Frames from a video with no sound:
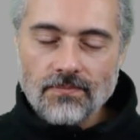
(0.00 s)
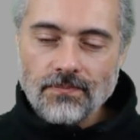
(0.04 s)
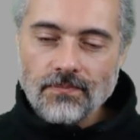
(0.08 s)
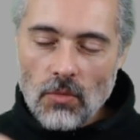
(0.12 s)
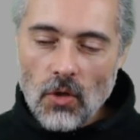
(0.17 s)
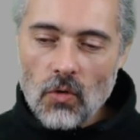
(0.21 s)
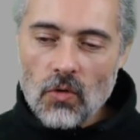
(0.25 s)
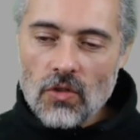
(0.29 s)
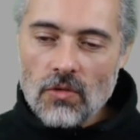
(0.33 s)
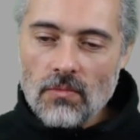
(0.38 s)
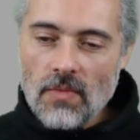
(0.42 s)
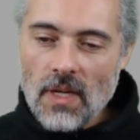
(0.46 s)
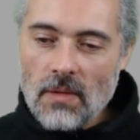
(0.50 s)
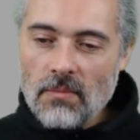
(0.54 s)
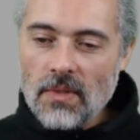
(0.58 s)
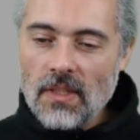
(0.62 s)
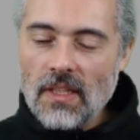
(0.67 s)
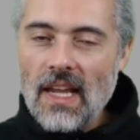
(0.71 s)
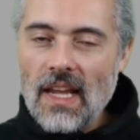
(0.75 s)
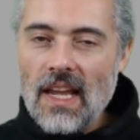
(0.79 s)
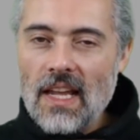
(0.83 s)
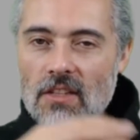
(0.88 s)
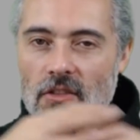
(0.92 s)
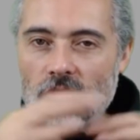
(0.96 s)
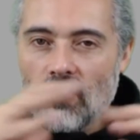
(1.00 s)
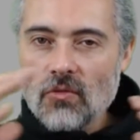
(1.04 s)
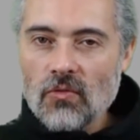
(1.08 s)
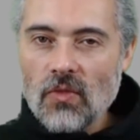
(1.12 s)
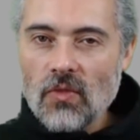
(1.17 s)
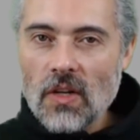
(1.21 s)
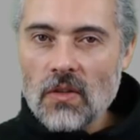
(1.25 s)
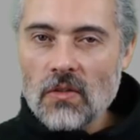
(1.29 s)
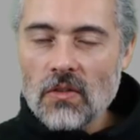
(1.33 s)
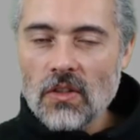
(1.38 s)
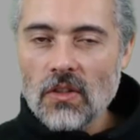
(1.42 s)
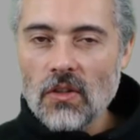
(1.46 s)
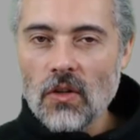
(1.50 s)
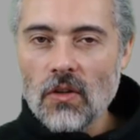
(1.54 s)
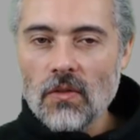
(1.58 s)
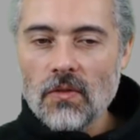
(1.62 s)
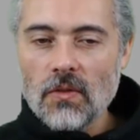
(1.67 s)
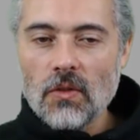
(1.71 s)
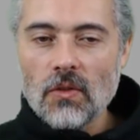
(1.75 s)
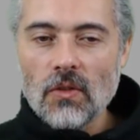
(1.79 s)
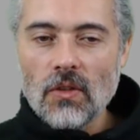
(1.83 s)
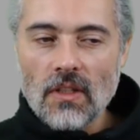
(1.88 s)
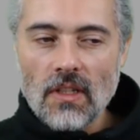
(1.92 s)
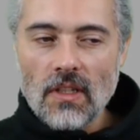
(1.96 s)
But always remember that as you're rounding
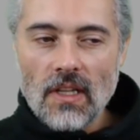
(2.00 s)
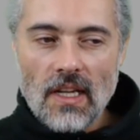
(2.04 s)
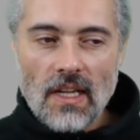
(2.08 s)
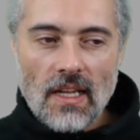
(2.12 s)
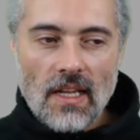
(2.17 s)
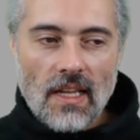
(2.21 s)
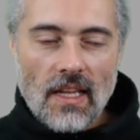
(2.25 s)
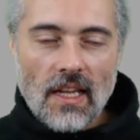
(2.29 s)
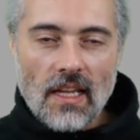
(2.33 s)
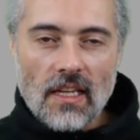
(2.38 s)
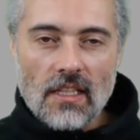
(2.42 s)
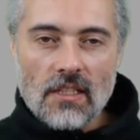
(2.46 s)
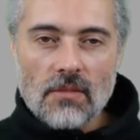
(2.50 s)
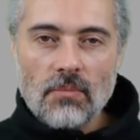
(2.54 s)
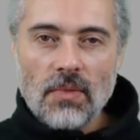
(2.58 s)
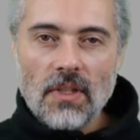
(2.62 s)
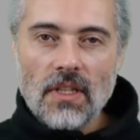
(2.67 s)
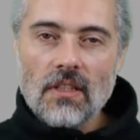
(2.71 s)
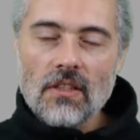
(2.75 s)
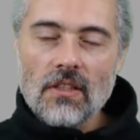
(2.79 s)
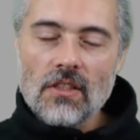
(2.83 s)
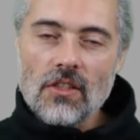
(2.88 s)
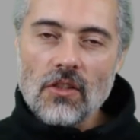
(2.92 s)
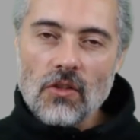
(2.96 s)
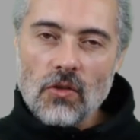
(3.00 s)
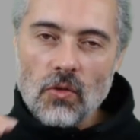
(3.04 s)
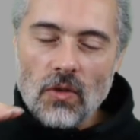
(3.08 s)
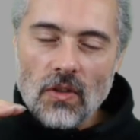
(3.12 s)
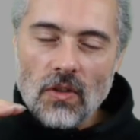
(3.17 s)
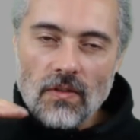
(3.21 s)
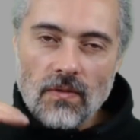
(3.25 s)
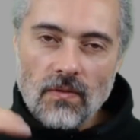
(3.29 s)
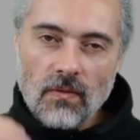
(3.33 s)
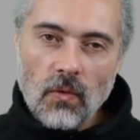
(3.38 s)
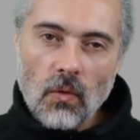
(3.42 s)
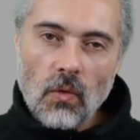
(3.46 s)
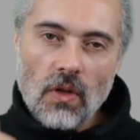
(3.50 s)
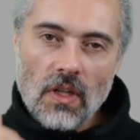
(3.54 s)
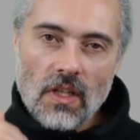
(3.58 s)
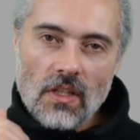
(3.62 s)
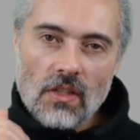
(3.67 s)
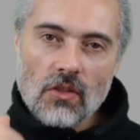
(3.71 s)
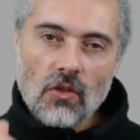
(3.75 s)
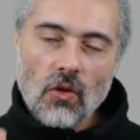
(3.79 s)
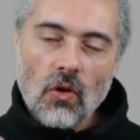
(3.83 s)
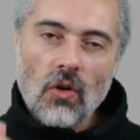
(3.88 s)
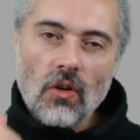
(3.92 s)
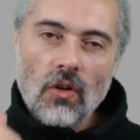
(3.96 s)
off your experience, you're
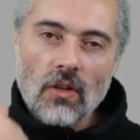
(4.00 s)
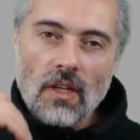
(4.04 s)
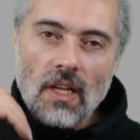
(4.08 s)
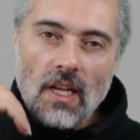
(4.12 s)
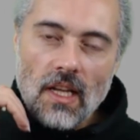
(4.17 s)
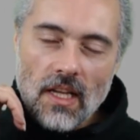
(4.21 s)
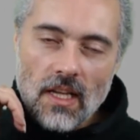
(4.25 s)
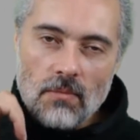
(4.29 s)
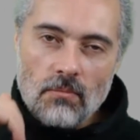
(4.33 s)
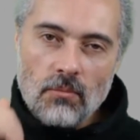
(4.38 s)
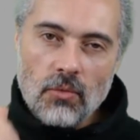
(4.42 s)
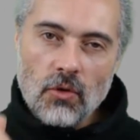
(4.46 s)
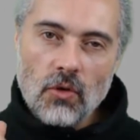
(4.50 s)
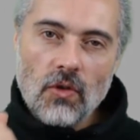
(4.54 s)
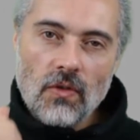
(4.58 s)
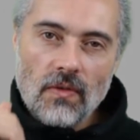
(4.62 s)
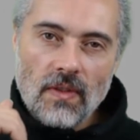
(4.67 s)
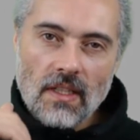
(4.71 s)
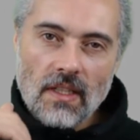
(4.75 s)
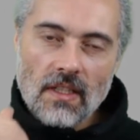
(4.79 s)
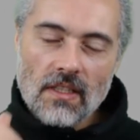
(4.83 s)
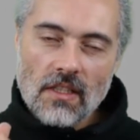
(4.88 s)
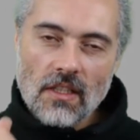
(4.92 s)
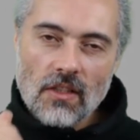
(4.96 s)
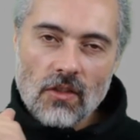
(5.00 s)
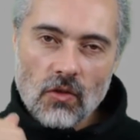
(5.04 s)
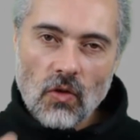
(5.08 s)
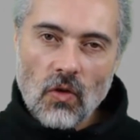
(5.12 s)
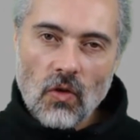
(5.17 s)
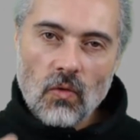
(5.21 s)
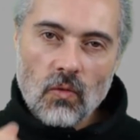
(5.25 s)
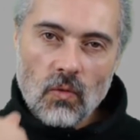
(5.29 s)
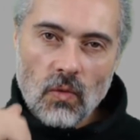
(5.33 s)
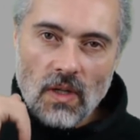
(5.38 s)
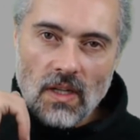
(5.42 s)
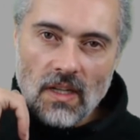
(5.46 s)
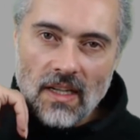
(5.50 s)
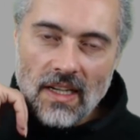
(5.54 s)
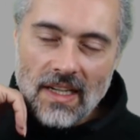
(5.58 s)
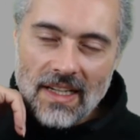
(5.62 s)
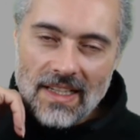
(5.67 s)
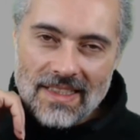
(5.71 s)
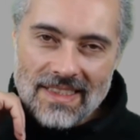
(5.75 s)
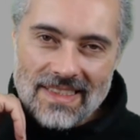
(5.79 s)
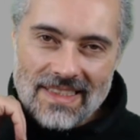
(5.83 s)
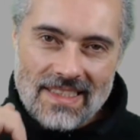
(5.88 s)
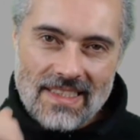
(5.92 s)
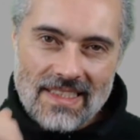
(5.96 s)
focused on improving as a software
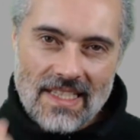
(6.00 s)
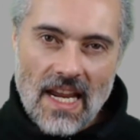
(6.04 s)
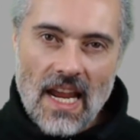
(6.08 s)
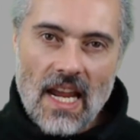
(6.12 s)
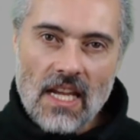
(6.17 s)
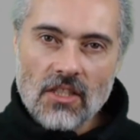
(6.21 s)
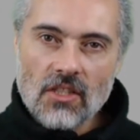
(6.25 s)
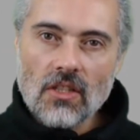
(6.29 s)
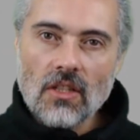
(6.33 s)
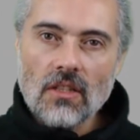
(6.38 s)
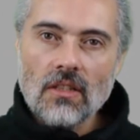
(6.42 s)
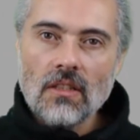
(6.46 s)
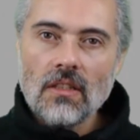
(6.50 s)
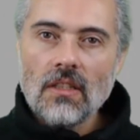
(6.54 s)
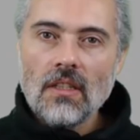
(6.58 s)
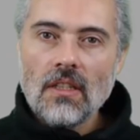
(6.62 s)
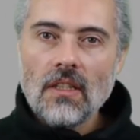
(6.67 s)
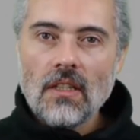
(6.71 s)
tester.